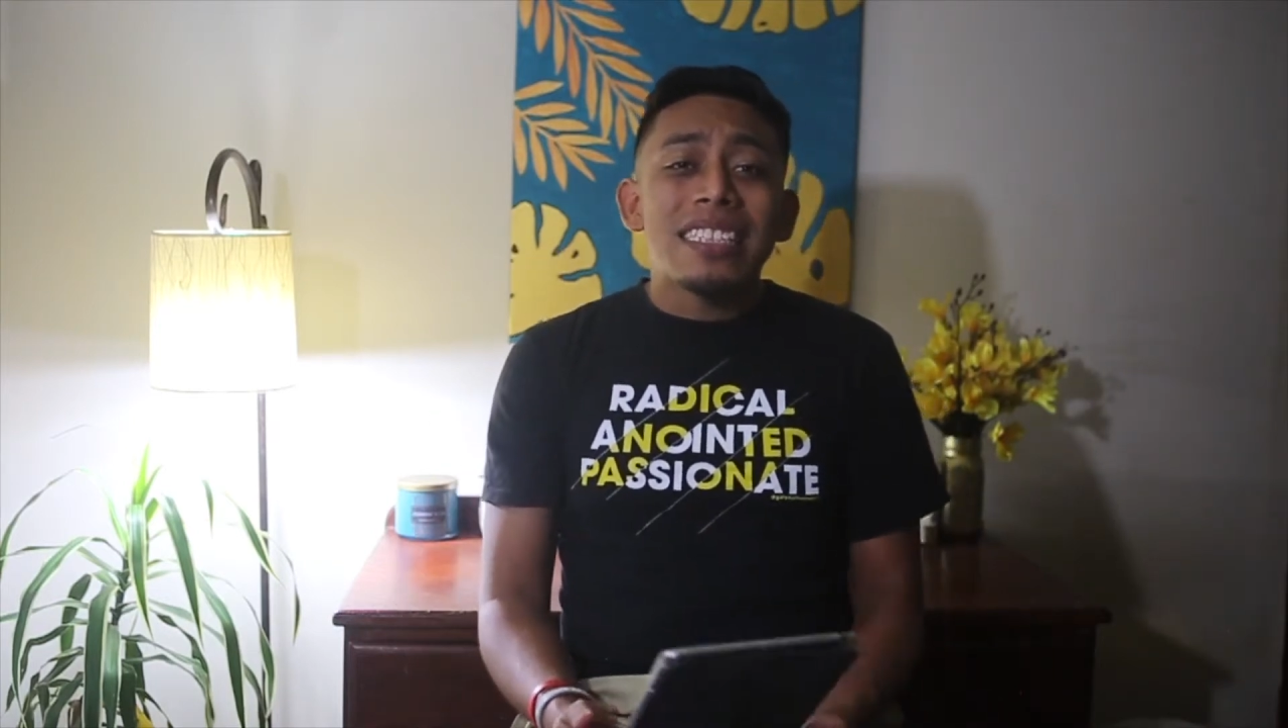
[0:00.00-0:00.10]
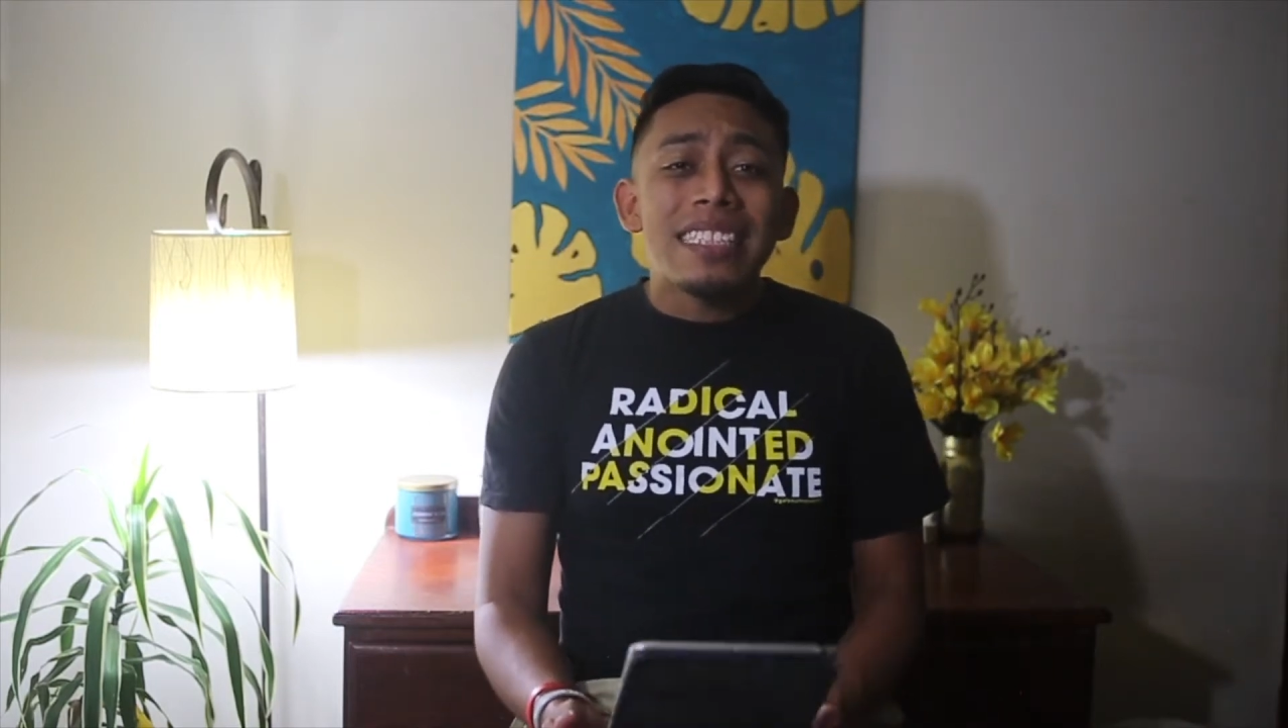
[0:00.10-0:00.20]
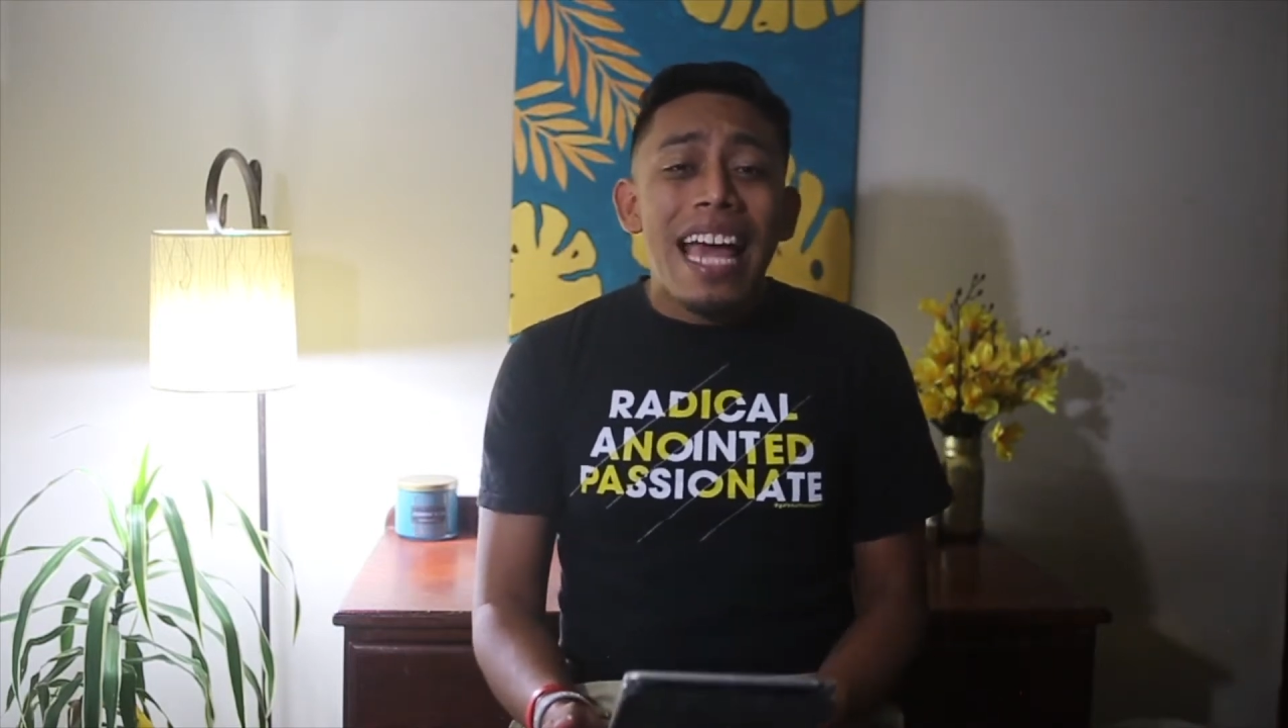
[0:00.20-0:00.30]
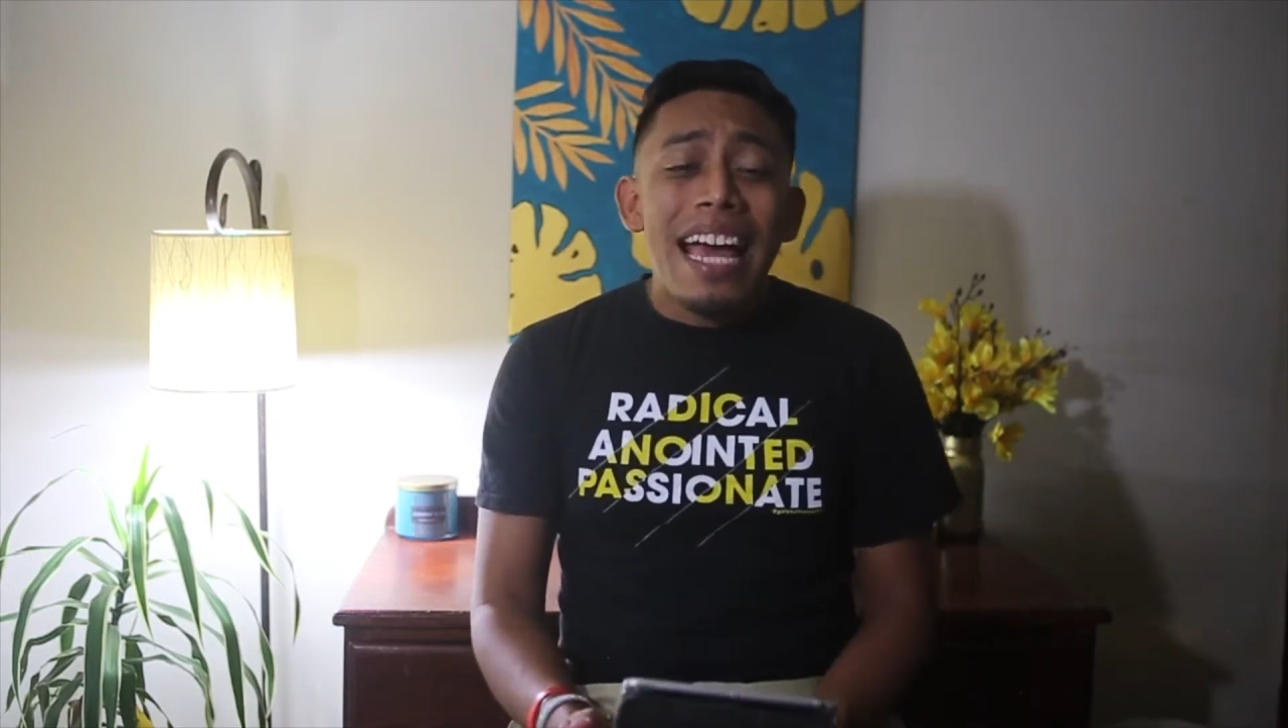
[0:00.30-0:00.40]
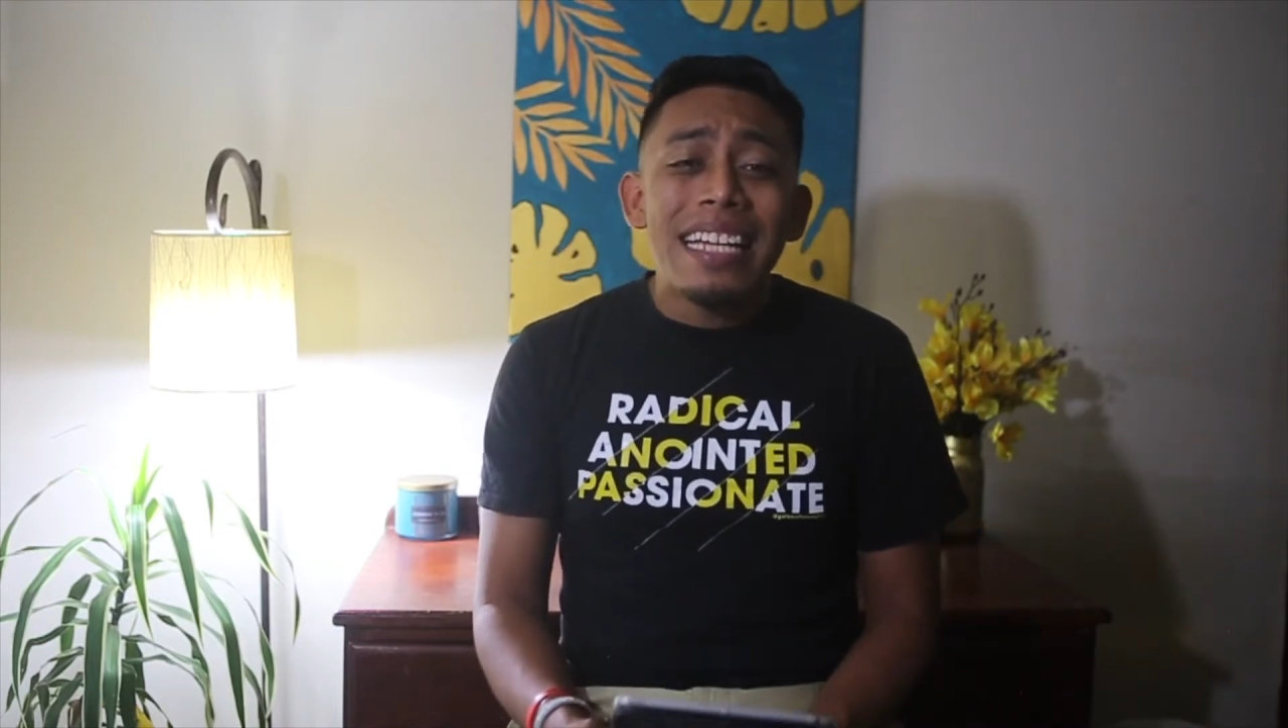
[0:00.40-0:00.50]

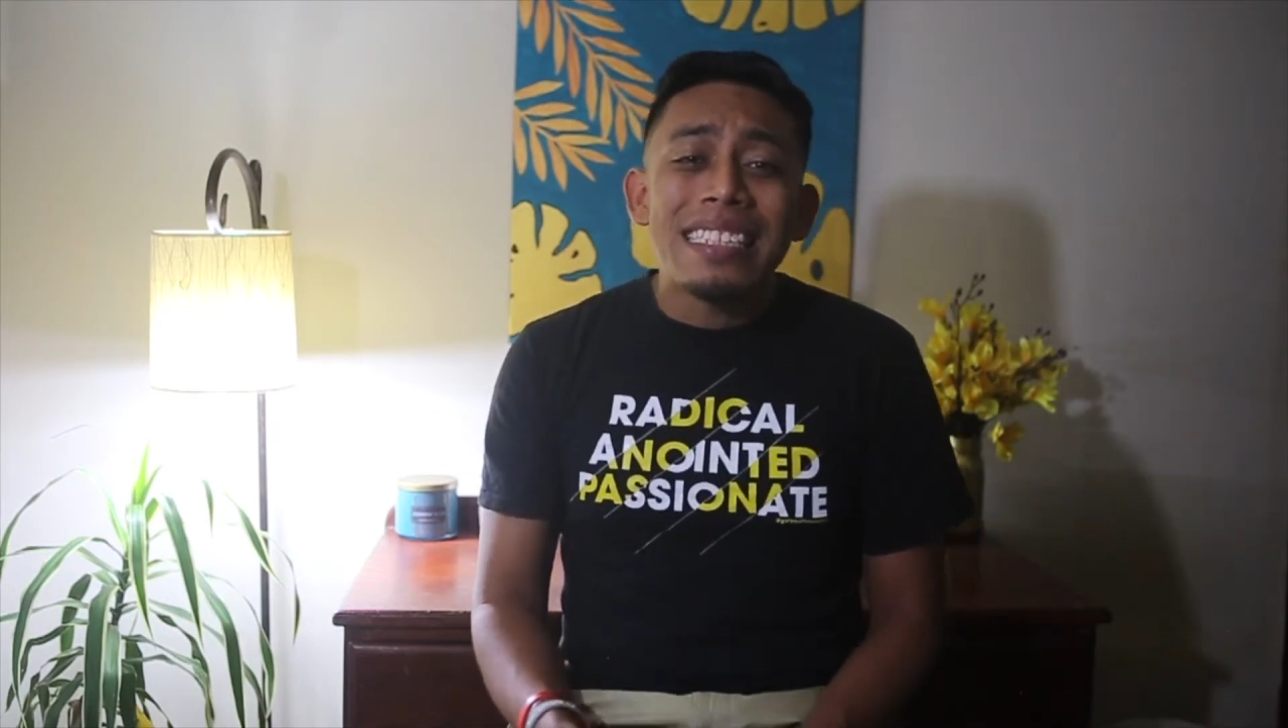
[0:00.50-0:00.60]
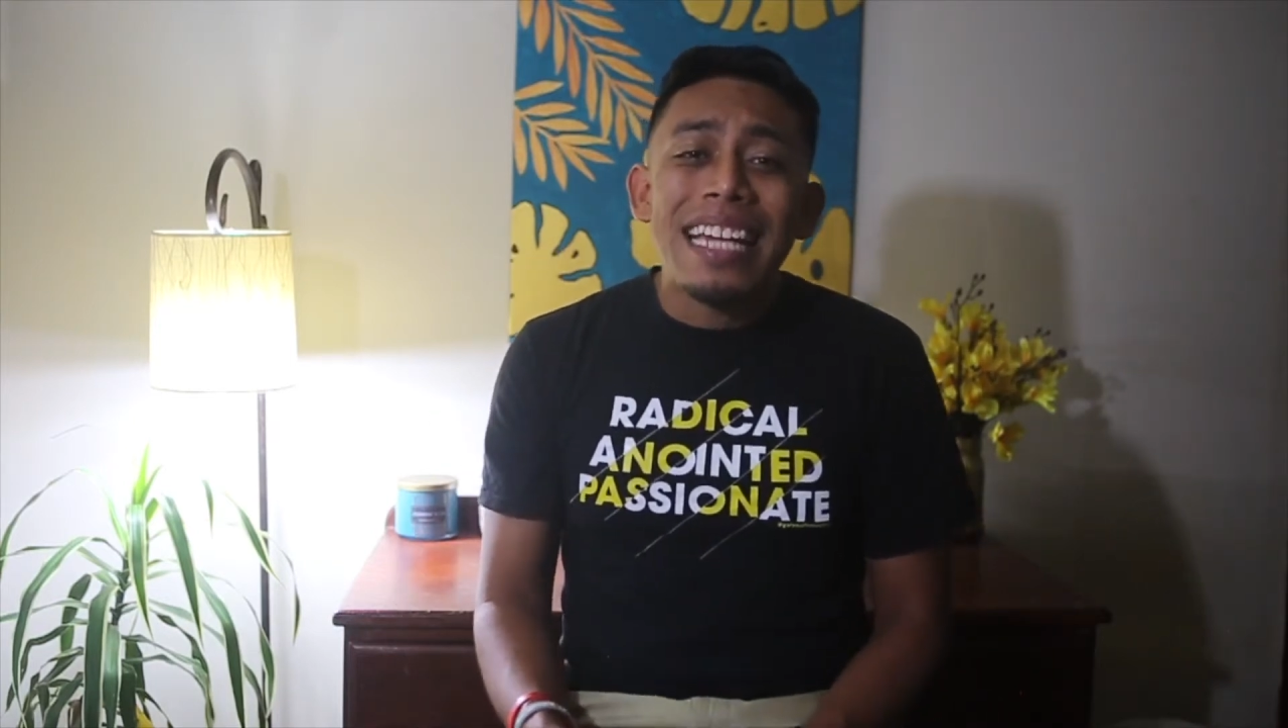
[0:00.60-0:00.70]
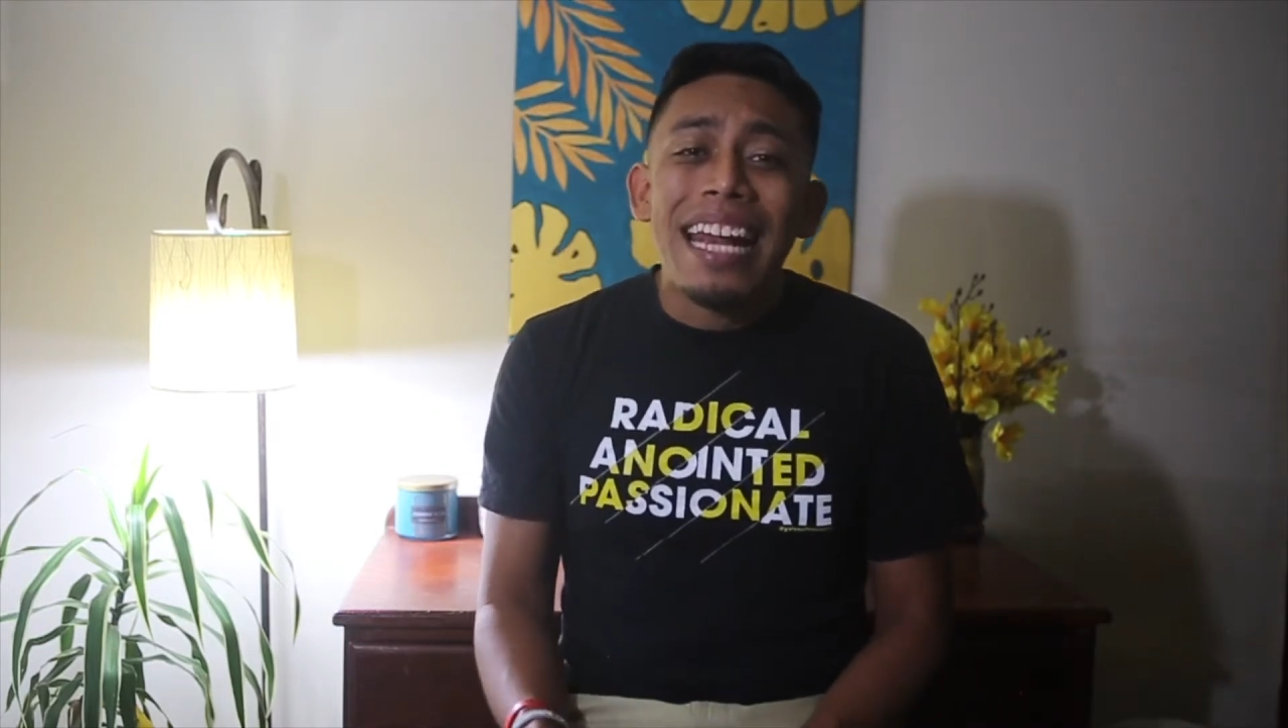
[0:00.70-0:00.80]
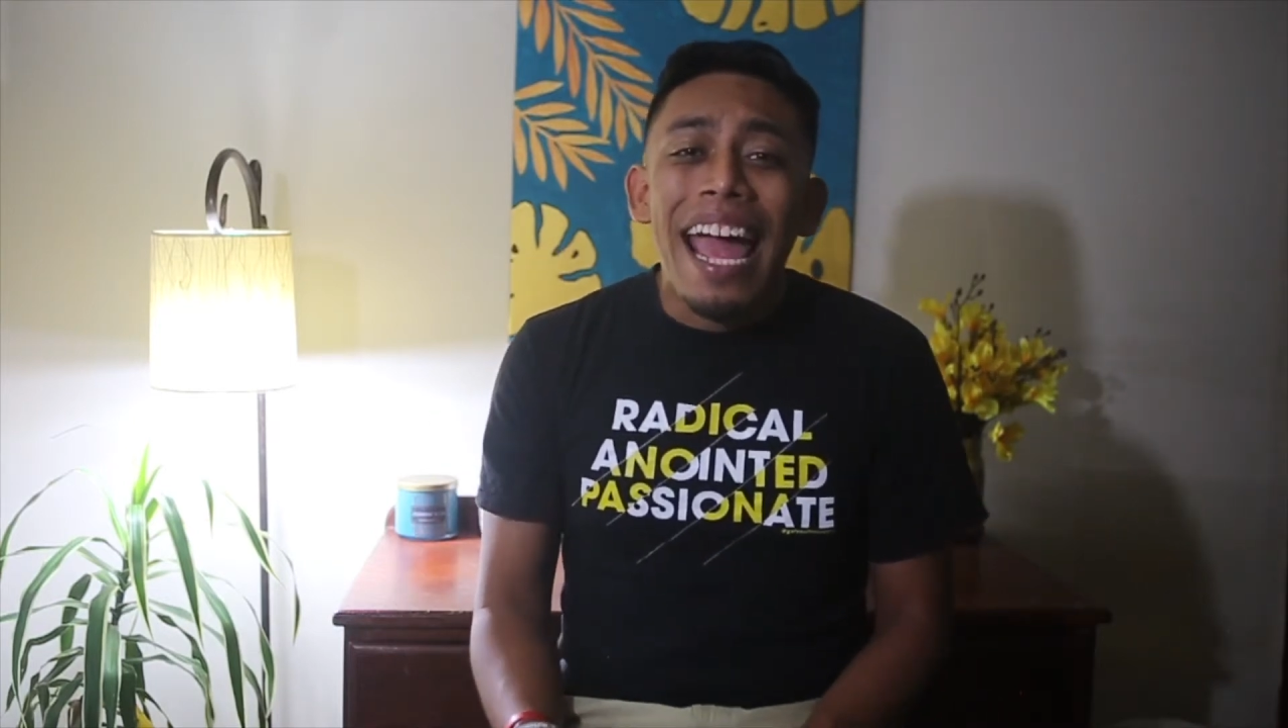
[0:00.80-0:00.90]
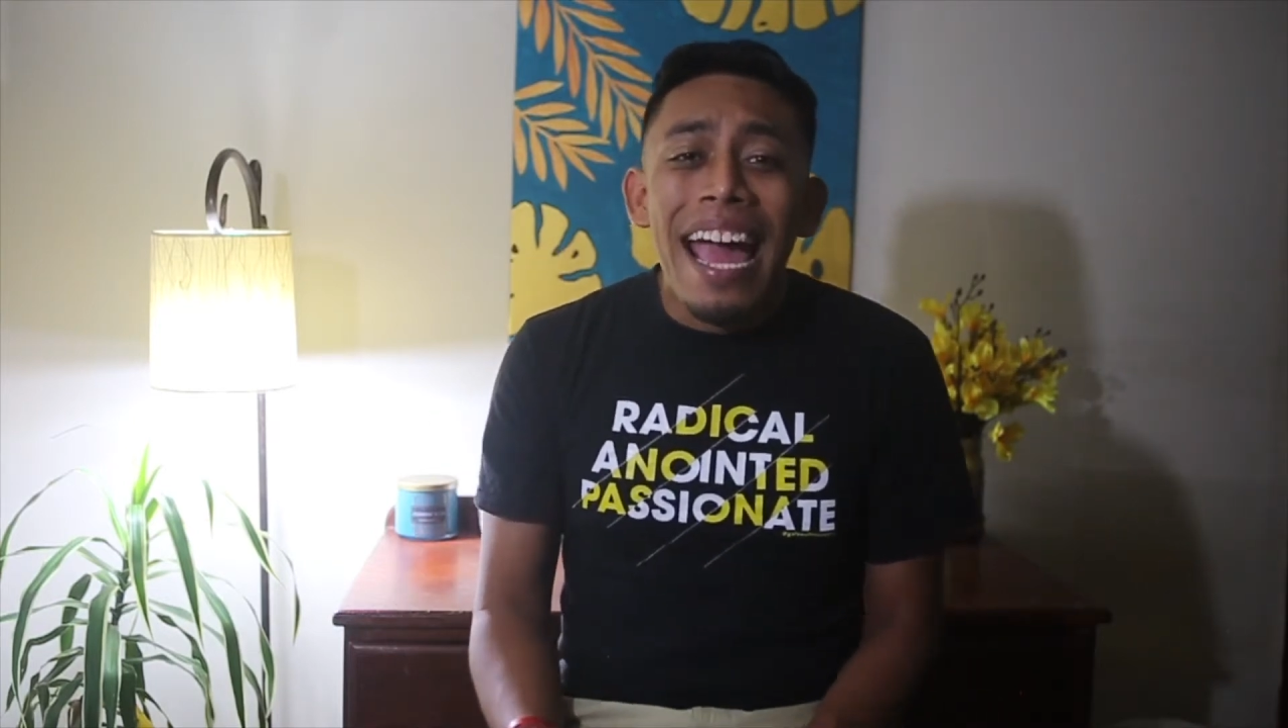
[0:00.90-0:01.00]
says that